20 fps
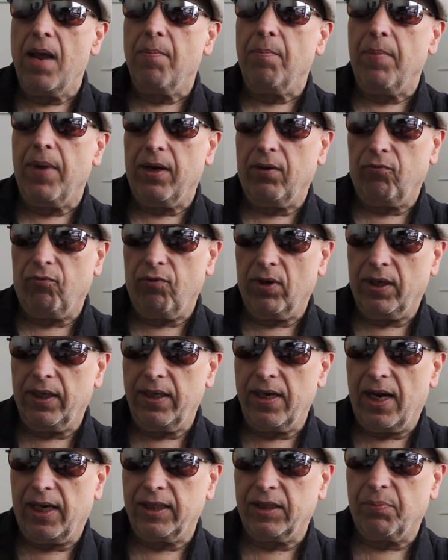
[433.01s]
Made really
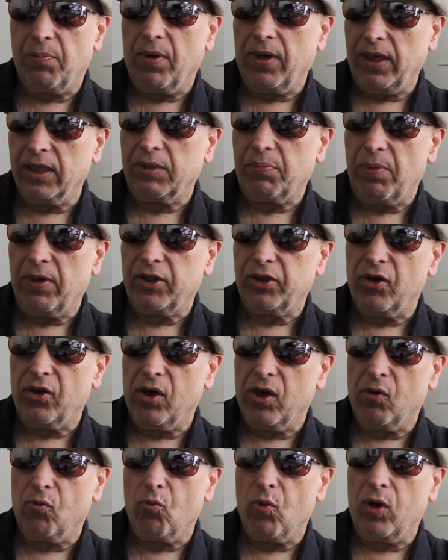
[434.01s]
nice money,
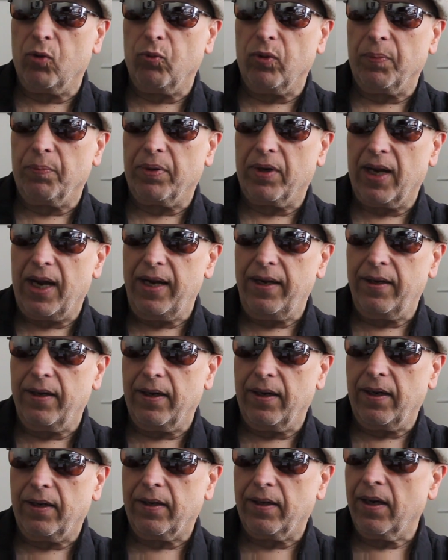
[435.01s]
especially when we played
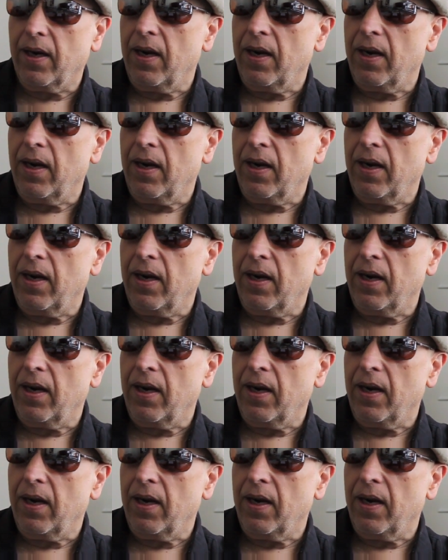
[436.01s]
in it.